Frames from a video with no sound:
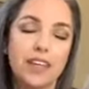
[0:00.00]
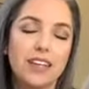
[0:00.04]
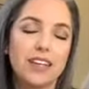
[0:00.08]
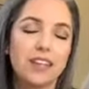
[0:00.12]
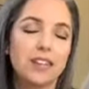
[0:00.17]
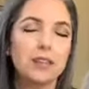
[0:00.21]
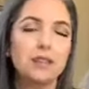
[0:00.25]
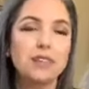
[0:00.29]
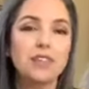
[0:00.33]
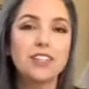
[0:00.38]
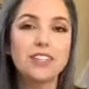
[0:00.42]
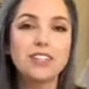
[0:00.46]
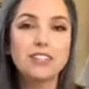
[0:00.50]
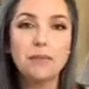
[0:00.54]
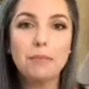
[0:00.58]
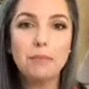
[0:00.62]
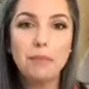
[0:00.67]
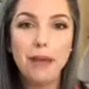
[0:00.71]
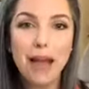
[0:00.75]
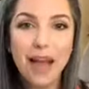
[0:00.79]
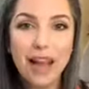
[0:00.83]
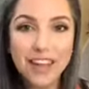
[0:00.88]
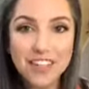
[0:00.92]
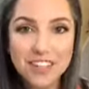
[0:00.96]
So just
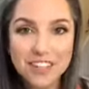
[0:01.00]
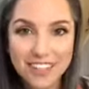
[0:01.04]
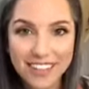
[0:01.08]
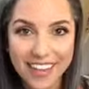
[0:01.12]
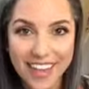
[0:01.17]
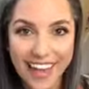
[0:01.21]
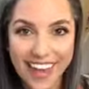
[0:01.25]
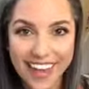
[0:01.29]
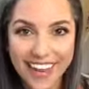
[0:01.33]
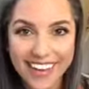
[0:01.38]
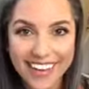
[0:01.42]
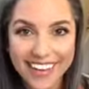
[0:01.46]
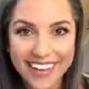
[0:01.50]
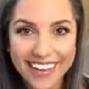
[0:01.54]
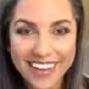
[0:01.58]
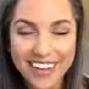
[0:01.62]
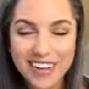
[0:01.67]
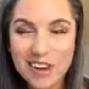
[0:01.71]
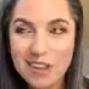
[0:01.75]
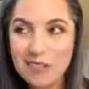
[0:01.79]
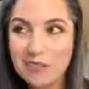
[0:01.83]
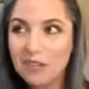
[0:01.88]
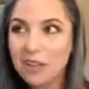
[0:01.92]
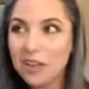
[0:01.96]
imagine
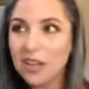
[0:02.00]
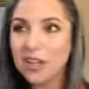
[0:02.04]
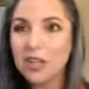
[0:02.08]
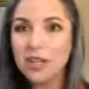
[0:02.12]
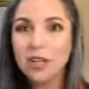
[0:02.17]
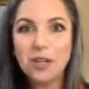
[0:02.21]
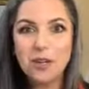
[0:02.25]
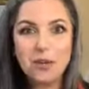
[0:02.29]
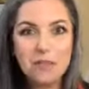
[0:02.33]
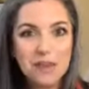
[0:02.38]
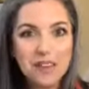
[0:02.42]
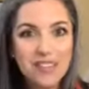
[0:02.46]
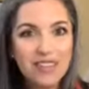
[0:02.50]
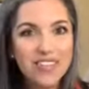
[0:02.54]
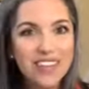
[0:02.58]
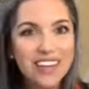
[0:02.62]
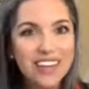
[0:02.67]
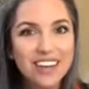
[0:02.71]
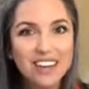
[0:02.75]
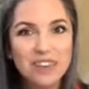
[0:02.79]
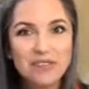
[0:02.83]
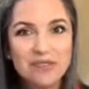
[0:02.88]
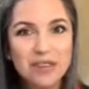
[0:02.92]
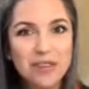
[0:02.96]
that. For a human,
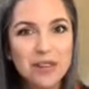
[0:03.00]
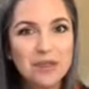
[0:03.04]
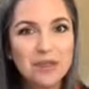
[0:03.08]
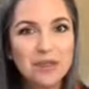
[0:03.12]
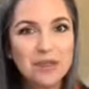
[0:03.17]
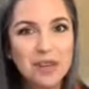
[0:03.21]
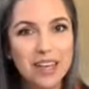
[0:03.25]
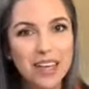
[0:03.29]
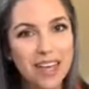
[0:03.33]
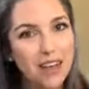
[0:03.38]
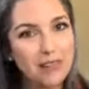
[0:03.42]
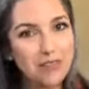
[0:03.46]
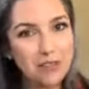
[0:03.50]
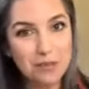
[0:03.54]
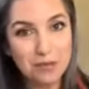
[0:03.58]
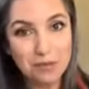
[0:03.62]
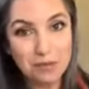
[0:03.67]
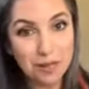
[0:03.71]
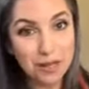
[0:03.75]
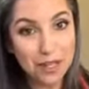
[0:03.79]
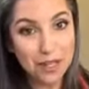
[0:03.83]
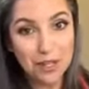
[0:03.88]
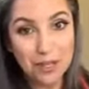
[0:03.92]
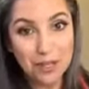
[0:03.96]
think of like when we have a
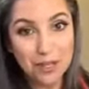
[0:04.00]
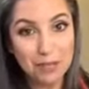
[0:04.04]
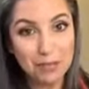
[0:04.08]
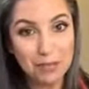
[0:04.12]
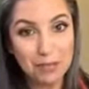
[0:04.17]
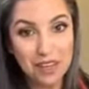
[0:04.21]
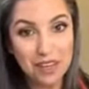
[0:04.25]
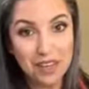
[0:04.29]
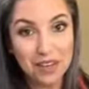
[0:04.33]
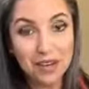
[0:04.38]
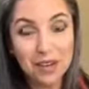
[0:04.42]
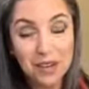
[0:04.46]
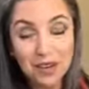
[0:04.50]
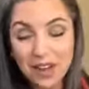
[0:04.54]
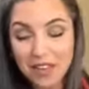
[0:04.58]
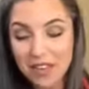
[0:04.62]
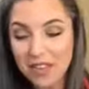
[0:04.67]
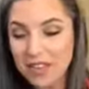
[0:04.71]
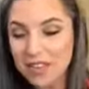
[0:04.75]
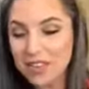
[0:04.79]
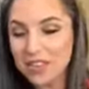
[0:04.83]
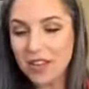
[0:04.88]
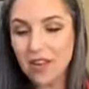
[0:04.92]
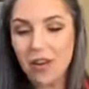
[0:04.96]
really good meal and
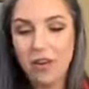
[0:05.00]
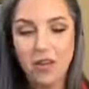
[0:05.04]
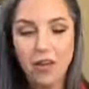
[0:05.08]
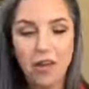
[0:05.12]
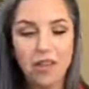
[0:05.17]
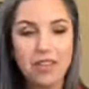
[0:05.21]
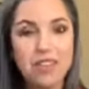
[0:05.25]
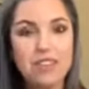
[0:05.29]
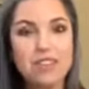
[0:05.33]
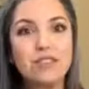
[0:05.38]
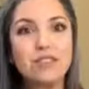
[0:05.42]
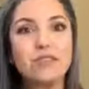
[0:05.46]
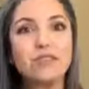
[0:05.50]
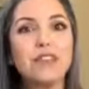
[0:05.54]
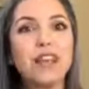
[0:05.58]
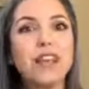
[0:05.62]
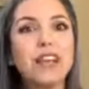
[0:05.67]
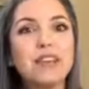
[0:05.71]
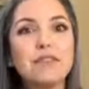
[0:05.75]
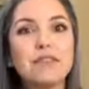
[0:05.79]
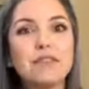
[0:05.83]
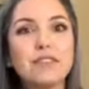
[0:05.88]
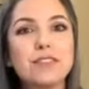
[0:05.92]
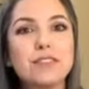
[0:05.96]
there's all these
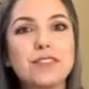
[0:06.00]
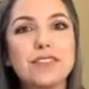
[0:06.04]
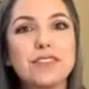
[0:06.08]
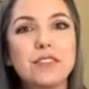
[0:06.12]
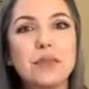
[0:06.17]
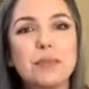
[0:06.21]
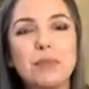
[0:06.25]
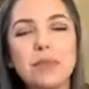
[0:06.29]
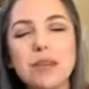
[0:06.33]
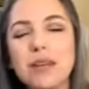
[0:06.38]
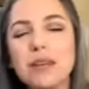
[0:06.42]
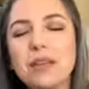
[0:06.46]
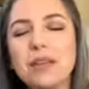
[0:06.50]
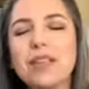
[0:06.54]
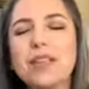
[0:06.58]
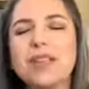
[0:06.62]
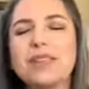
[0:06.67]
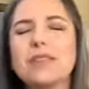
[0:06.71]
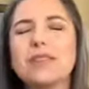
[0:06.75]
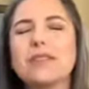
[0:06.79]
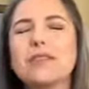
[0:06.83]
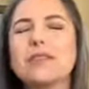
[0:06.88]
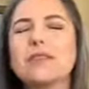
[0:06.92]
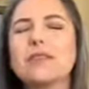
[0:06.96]
flavors in the meal and
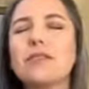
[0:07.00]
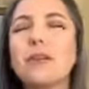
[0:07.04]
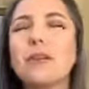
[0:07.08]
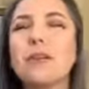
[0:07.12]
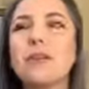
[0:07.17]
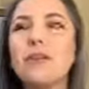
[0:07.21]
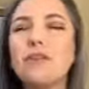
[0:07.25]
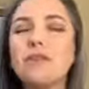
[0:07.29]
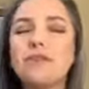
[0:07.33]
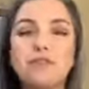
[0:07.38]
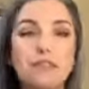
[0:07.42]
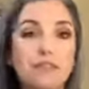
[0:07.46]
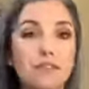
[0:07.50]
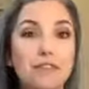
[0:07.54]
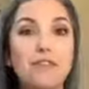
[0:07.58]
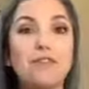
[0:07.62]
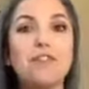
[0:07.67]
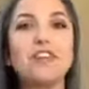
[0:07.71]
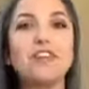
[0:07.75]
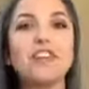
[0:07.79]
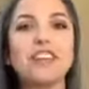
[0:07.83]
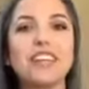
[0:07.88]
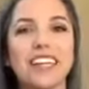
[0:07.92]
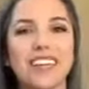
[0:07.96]
it's so
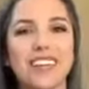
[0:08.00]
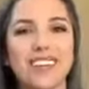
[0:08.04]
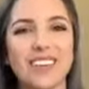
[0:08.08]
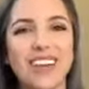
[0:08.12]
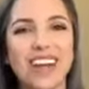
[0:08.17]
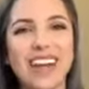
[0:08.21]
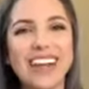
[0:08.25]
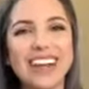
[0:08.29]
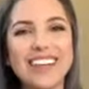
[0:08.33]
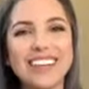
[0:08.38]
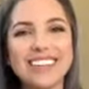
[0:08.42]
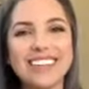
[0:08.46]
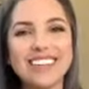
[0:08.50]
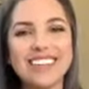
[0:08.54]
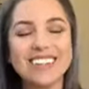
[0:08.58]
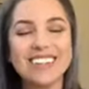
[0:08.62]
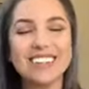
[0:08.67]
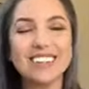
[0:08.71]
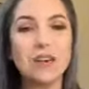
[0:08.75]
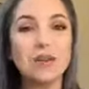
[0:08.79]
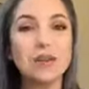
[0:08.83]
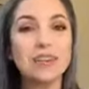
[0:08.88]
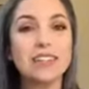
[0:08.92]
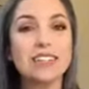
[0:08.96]
fulfilling, right? It's just
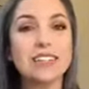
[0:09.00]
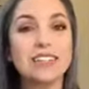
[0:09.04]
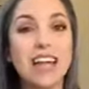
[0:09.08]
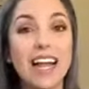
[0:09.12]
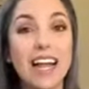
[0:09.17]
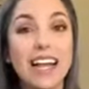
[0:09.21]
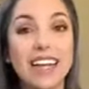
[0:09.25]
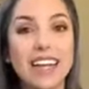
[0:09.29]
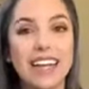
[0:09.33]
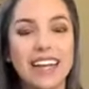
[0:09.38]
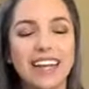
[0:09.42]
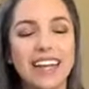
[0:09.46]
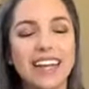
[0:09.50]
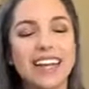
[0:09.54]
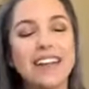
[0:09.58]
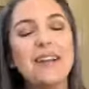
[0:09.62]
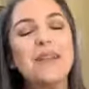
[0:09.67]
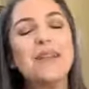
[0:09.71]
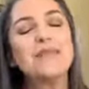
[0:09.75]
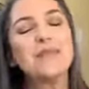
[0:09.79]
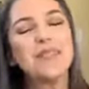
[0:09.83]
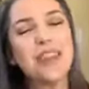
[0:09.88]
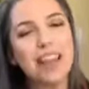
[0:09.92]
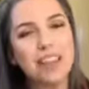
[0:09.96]
so exciting.
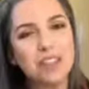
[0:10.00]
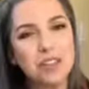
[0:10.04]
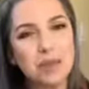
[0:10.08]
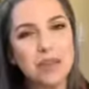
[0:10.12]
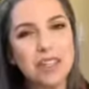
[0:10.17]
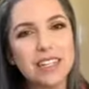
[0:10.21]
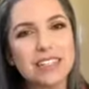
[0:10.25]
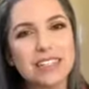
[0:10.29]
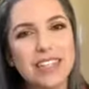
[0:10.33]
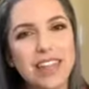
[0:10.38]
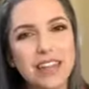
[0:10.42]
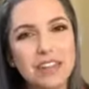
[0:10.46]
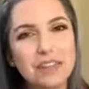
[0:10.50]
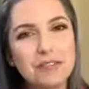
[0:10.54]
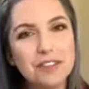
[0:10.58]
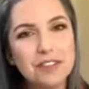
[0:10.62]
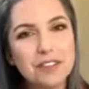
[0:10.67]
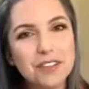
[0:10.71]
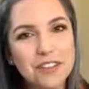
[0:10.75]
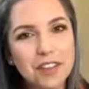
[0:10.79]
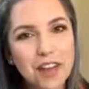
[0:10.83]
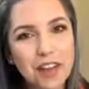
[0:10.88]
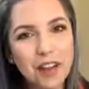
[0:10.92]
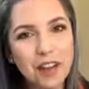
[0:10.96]
That's what it's like for
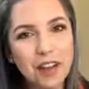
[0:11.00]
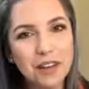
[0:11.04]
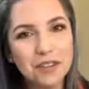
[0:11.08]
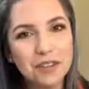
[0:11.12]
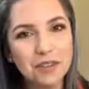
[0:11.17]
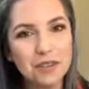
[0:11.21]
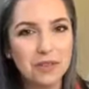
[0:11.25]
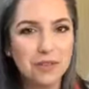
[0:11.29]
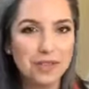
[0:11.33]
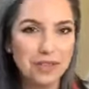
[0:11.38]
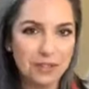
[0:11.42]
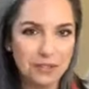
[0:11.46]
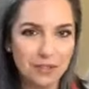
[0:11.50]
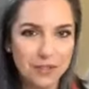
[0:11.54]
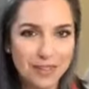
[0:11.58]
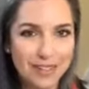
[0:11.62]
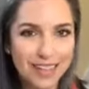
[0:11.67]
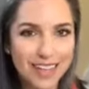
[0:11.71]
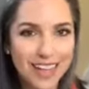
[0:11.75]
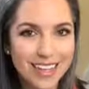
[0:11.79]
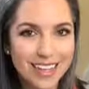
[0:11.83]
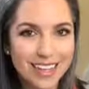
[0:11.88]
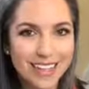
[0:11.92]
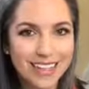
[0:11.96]
a dog through a different
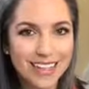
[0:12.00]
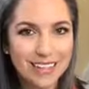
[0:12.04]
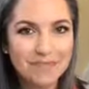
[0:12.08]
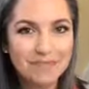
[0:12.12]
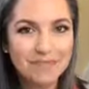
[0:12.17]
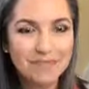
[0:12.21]
sense.